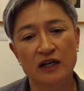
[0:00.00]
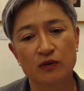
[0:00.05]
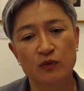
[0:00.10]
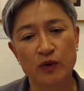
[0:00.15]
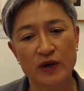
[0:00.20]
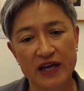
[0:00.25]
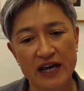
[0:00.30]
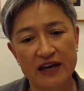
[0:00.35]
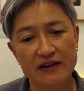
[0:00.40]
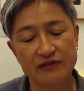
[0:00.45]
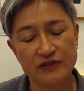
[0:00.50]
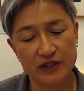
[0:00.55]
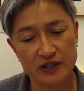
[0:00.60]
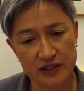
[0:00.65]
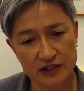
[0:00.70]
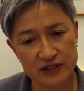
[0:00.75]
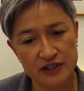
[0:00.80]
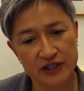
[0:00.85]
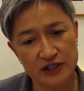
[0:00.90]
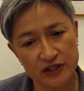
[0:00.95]
we have to
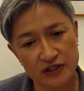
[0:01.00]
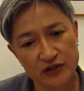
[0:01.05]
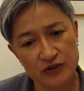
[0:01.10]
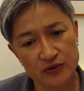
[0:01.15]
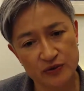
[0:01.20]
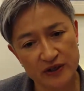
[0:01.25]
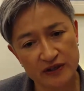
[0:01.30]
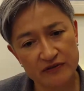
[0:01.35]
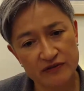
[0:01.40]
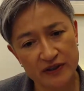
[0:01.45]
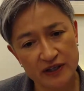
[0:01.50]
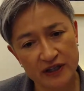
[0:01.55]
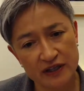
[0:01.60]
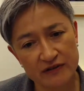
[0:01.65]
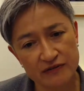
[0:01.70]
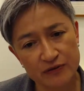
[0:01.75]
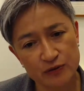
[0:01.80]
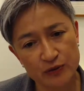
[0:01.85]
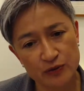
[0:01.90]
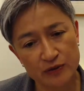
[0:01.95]
continue to advocate
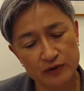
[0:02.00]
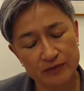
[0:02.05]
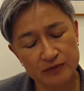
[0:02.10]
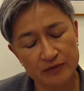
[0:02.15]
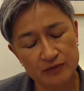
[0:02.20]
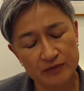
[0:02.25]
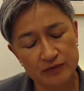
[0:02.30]
for them.